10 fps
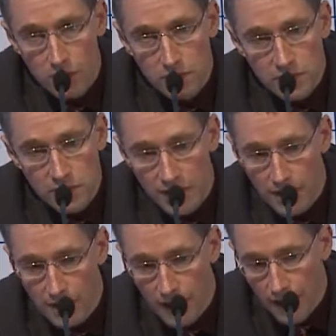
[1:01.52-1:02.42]

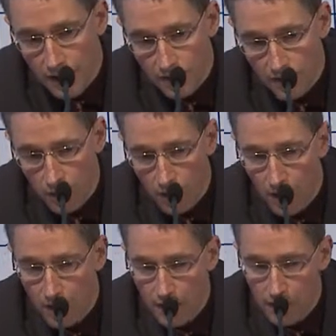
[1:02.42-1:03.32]
suddenly, out of
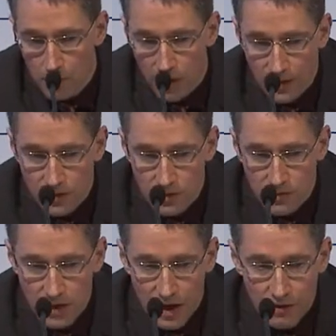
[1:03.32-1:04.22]
nowhere, black seems
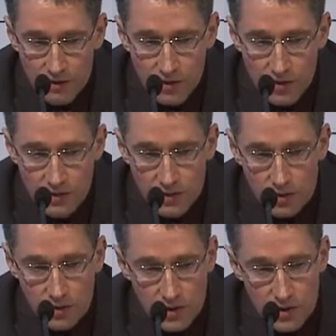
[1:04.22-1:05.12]
to have a few
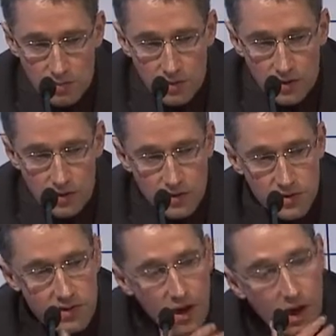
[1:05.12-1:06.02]
difficulties
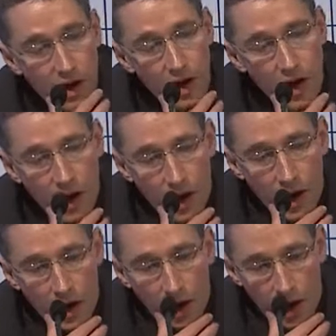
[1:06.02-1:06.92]
because
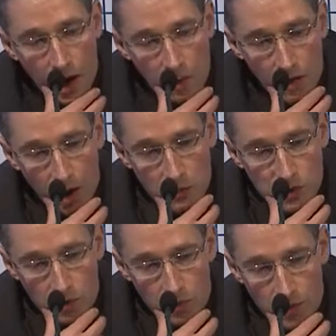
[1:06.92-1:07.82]
I'm
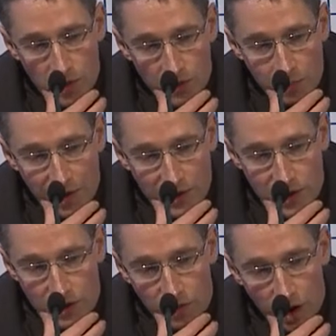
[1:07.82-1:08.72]
sure the move he played
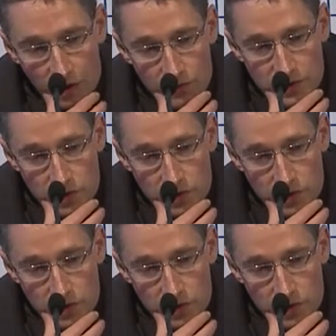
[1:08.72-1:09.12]
d5 was not